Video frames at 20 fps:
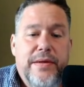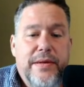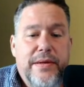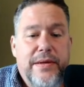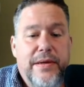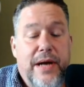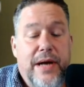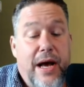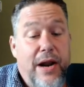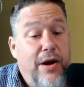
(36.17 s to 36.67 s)

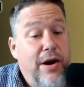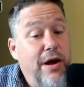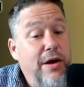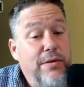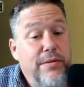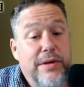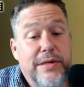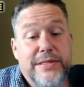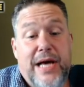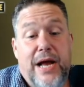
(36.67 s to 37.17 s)
I don't know.
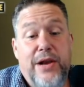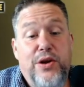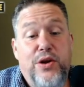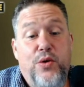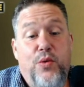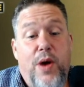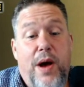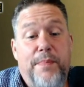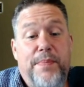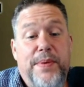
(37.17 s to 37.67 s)
He's got new
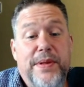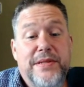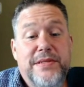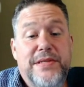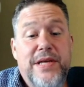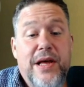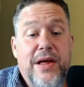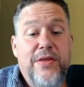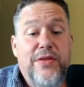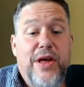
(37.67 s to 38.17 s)
weapons.
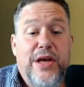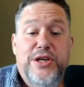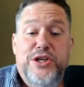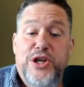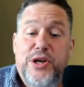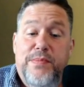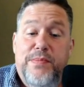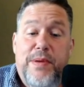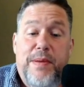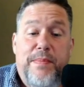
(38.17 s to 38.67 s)
They
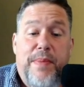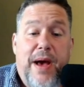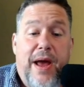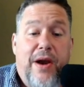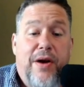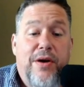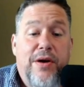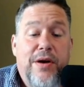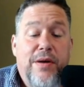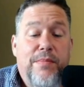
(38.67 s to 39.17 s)
should be
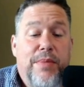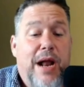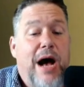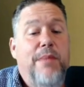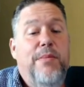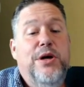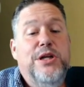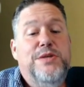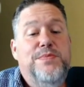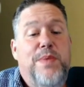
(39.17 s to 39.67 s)
better, but how
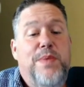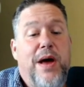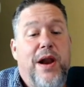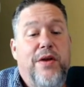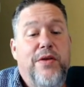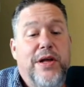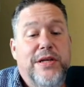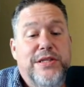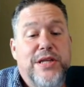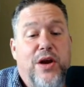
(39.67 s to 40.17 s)
much better?
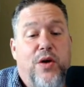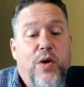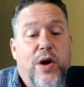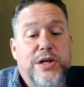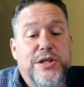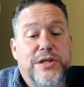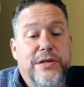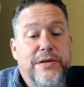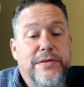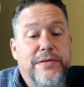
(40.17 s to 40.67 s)
That's the
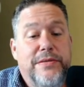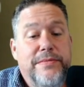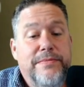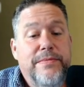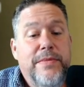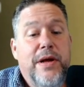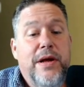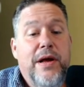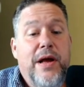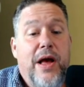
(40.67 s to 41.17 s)
question.
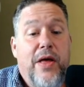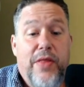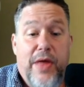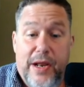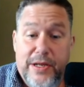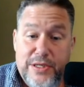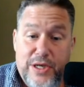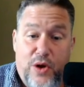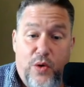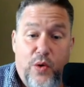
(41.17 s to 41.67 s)
And that
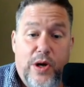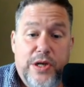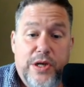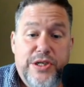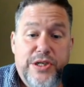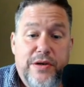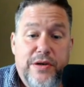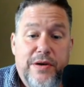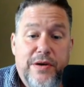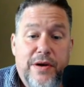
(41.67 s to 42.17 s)
is a
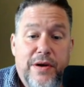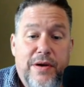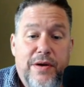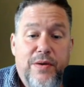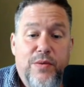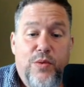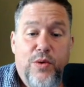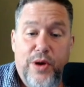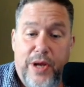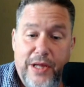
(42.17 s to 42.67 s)
question
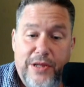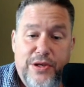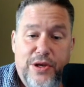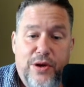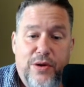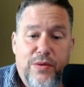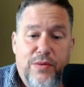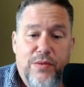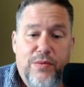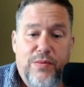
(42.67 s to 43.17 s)
we'll get
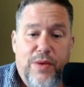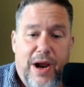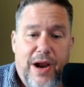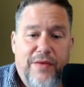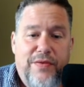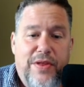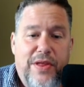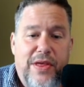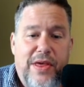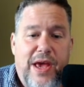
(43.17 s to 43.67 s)
to right
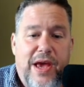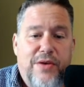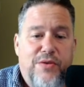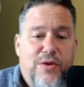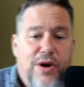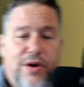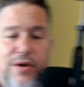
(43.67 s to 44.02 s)
after the intro.